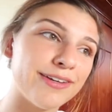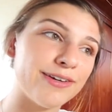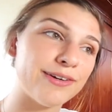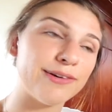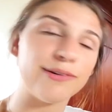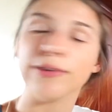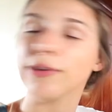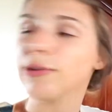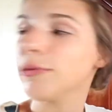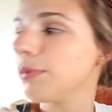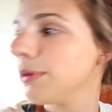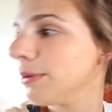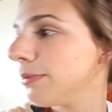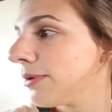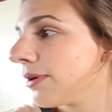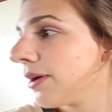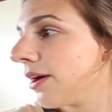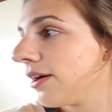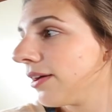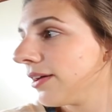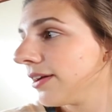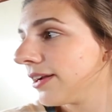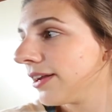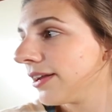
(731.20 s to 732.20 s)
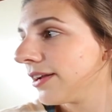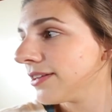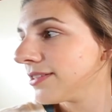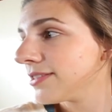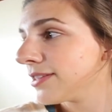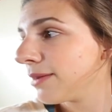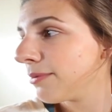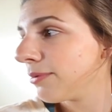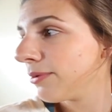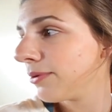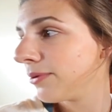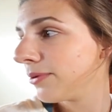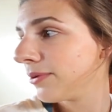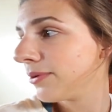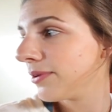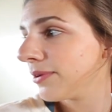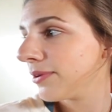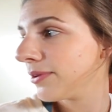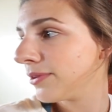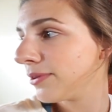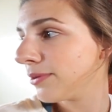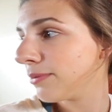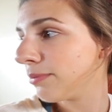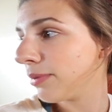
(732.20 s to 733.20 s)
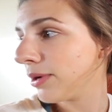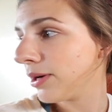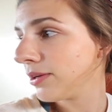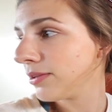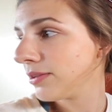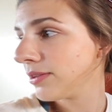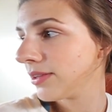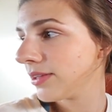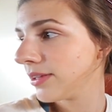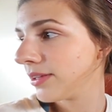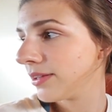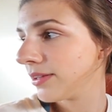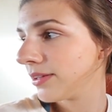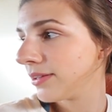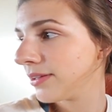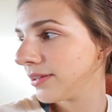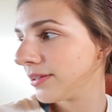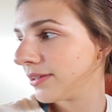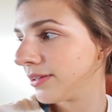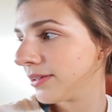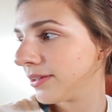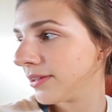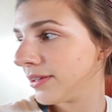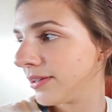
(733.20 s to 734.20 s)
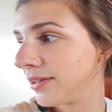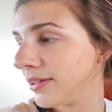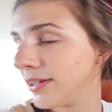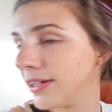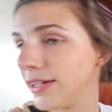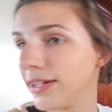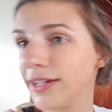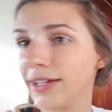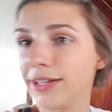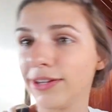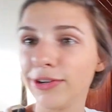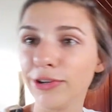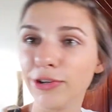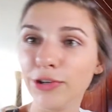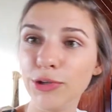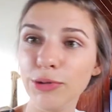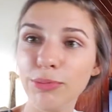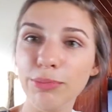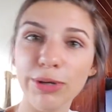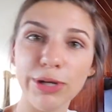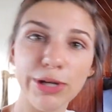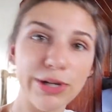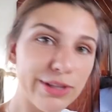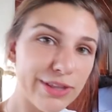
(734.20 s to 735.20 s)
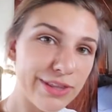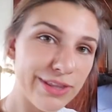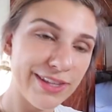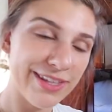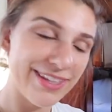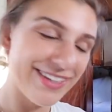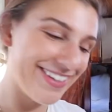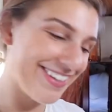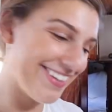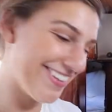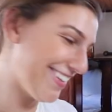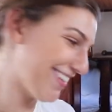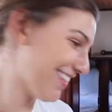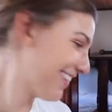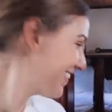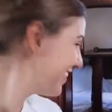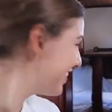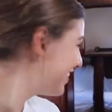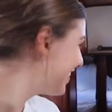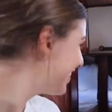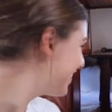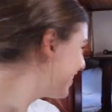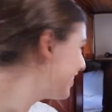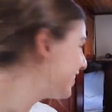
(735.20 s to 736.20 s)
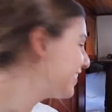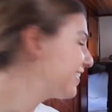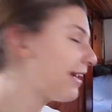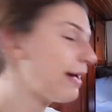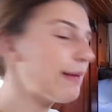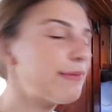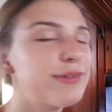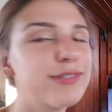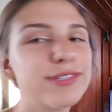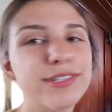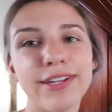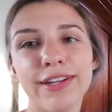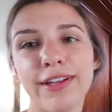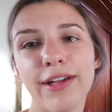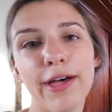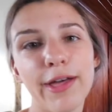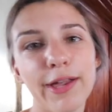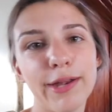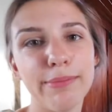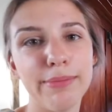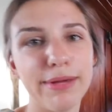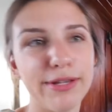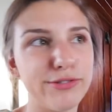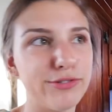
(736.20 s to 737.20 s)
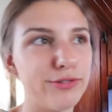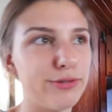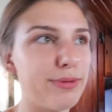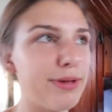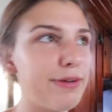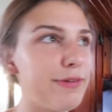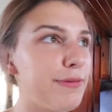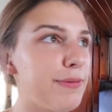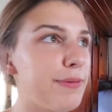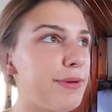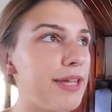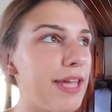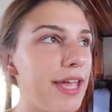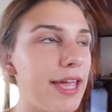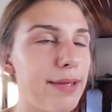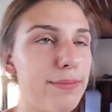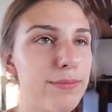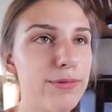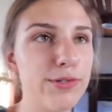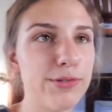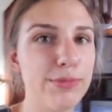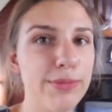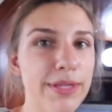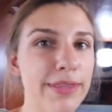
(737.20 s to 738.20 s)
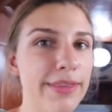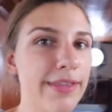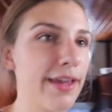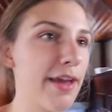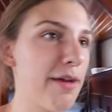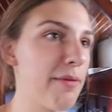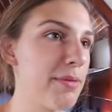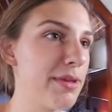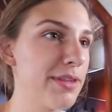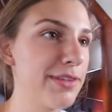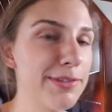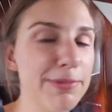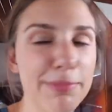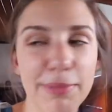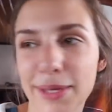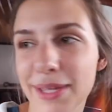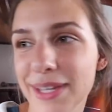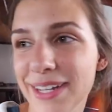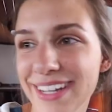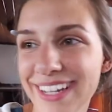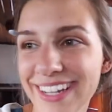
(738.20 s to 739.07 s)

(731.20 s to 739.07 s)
what do people call it on the sub? Berth? In our new berth. I'm just gonna call it a bedroom. Everybody hammers me in the comments, but